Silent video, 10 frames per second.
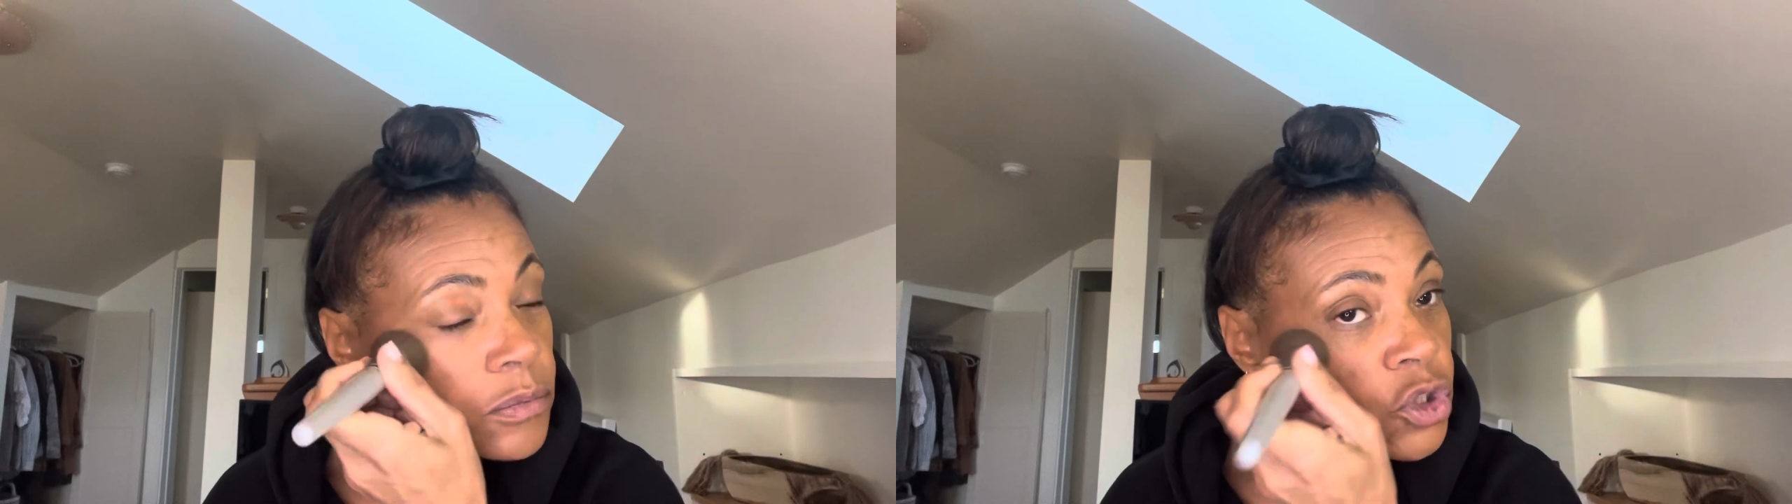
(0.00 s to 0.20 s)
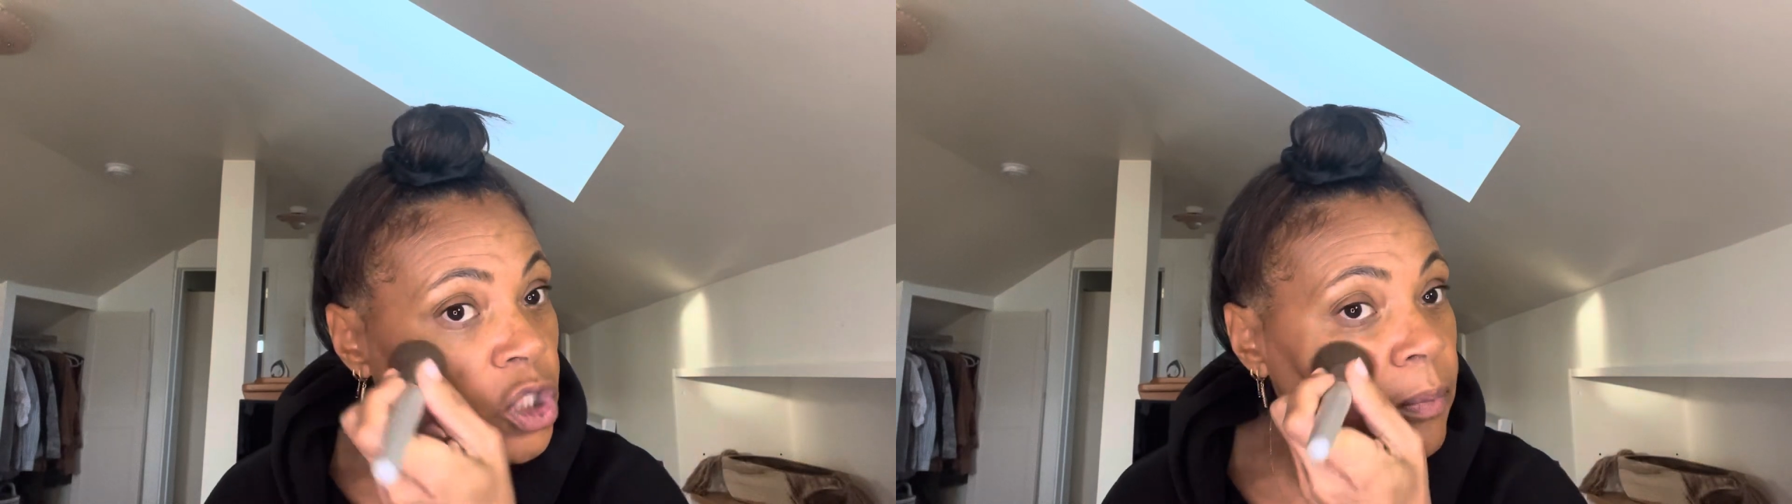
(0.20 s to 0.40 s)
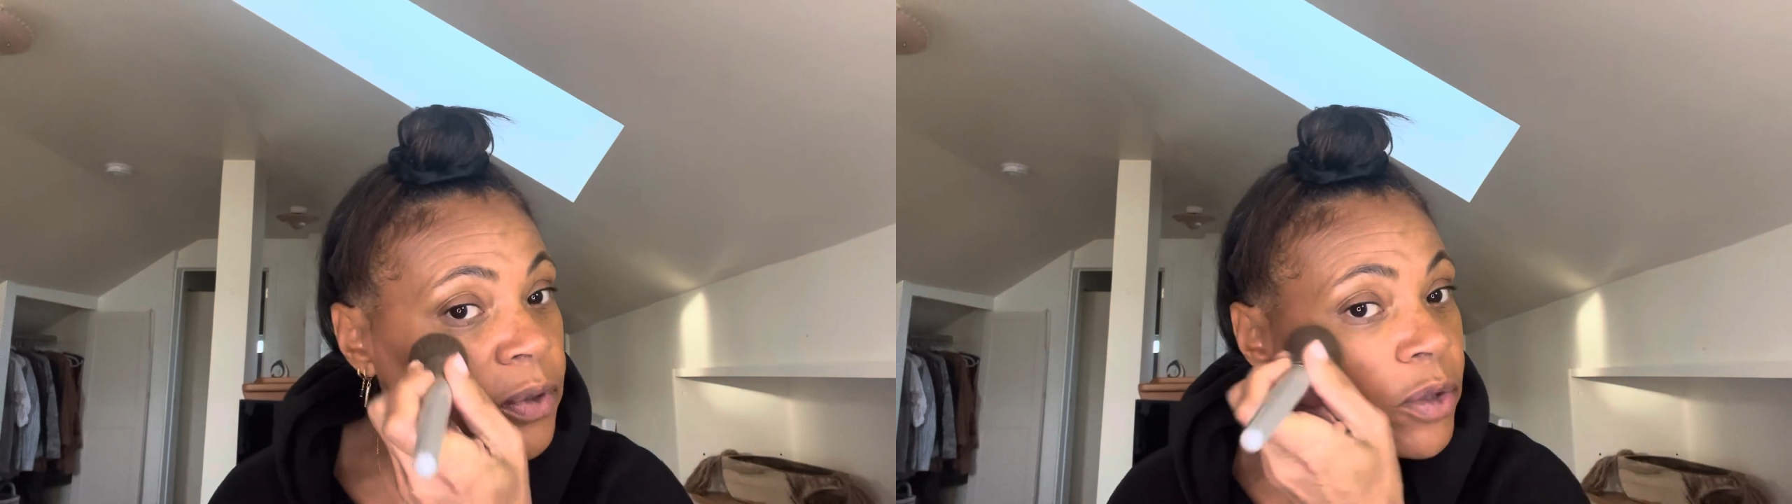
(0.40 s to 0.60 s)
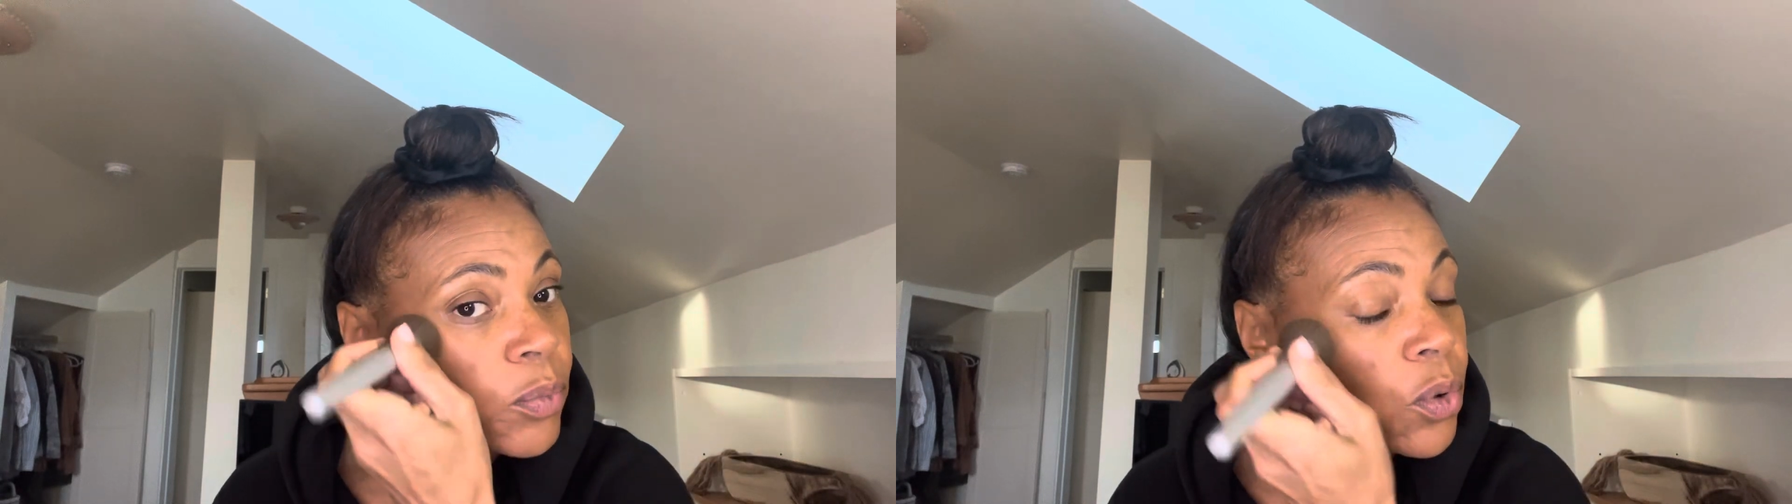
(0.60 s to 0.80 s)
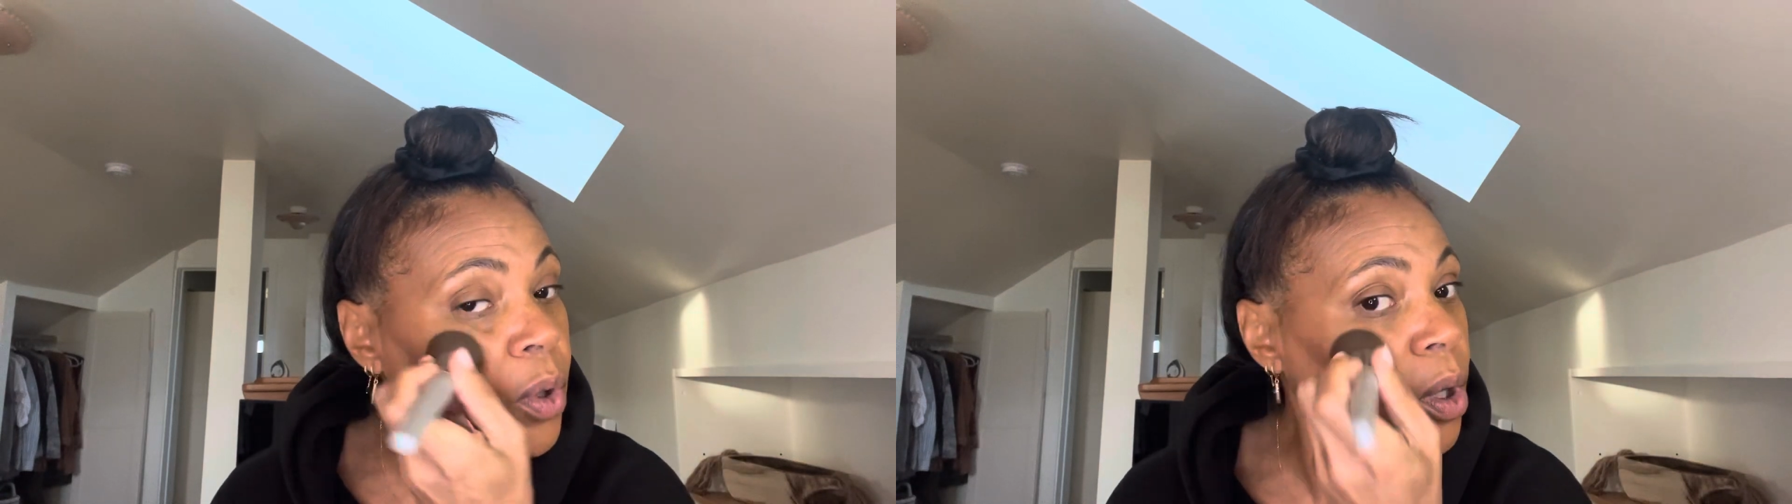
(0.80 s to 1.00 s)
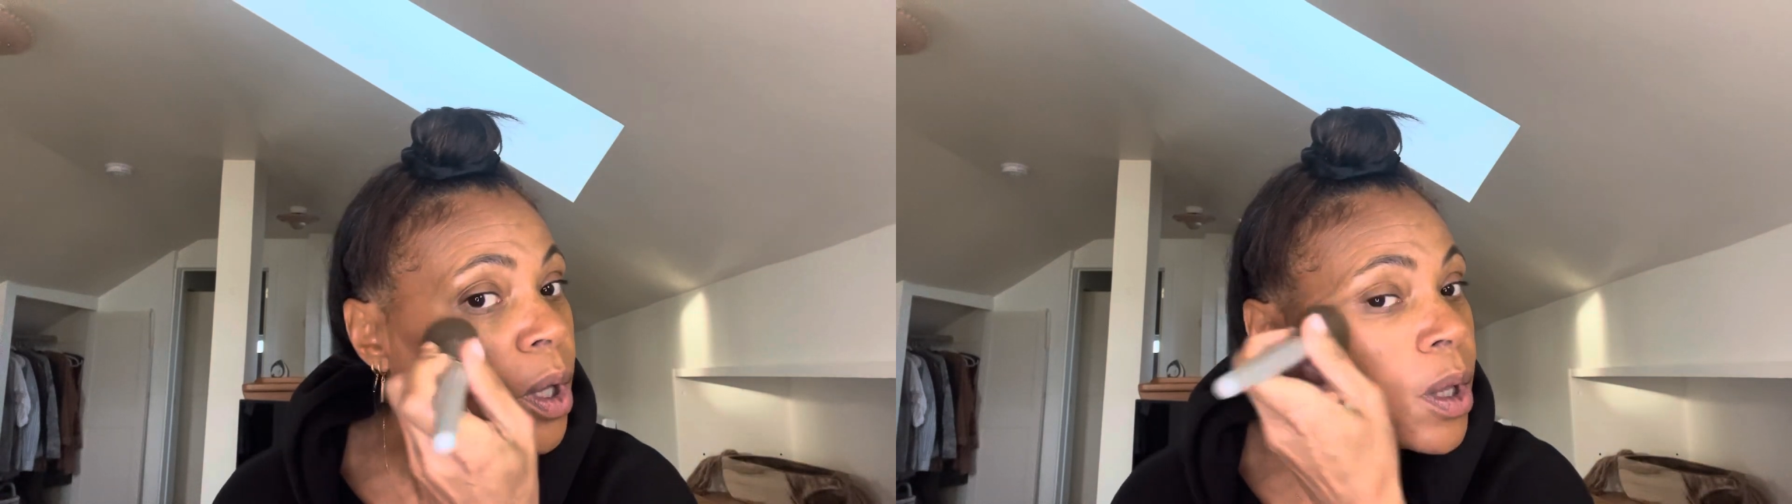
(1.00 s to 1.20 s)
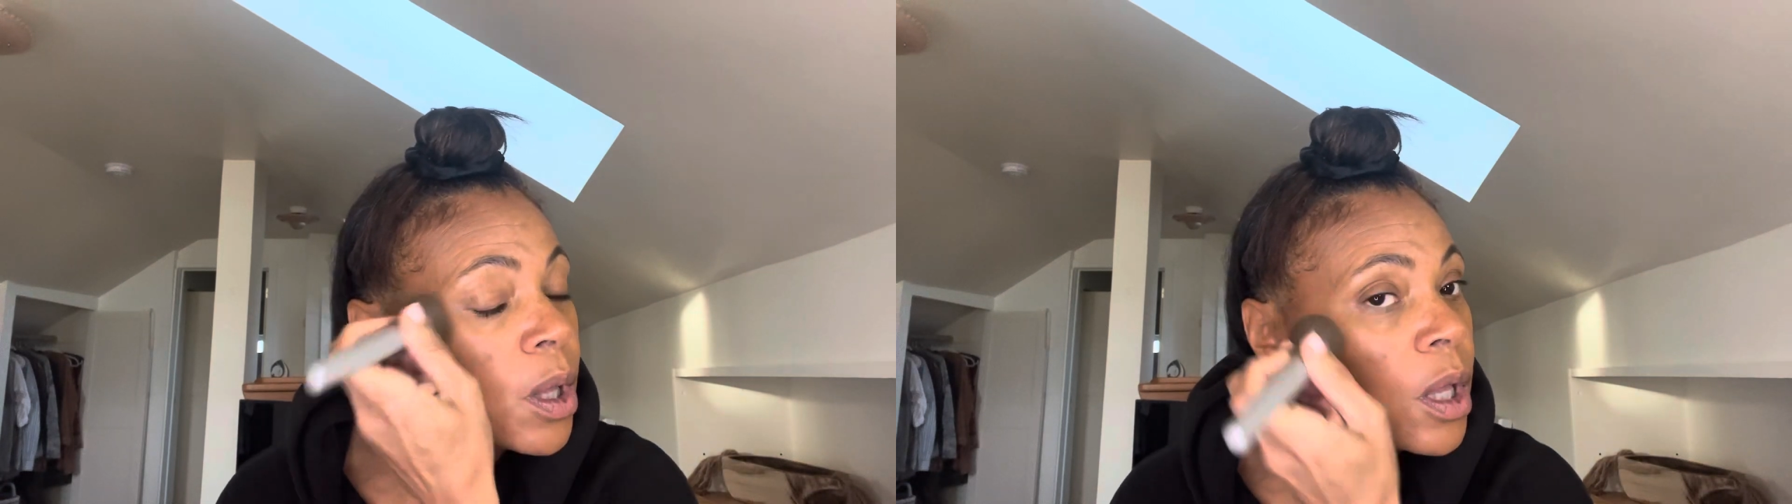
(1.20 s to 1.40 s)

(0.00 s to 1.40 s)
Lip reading: jump in the pool,